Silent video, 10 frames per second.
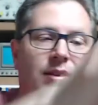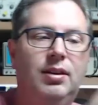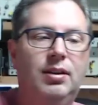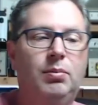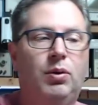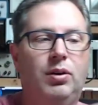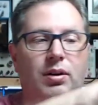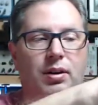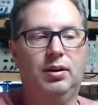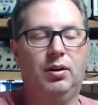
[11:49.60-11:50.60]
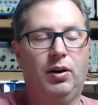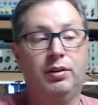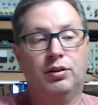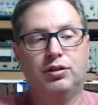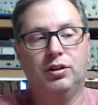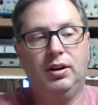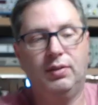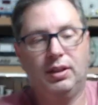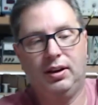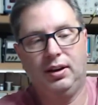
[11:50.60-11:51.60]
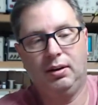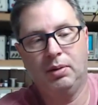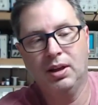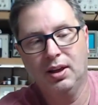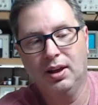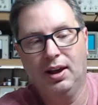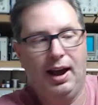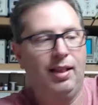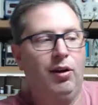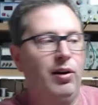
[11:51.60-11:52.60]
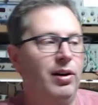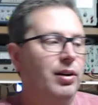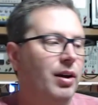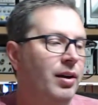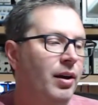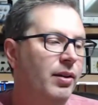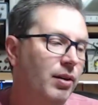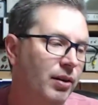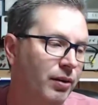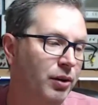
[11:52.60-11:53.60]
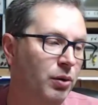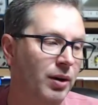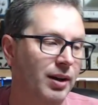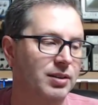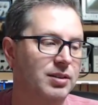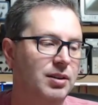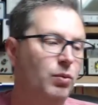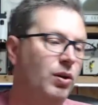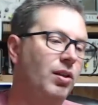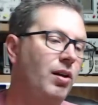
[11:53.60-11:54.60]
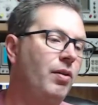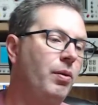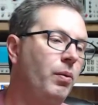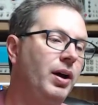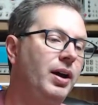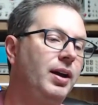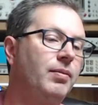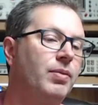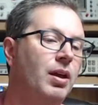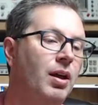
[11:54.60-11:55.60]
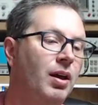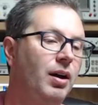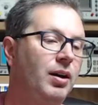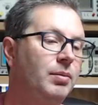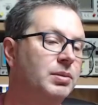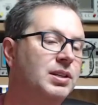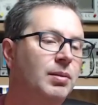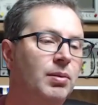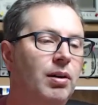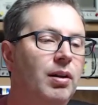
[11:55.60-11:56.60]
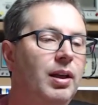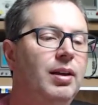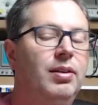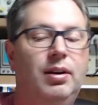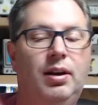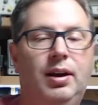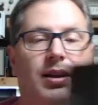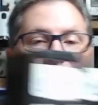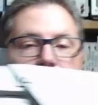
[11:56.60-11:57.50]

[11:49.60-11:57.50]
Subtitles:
them or understood everything in them, I learn another little nuance somewhere along the way. Similarly, in the 90s,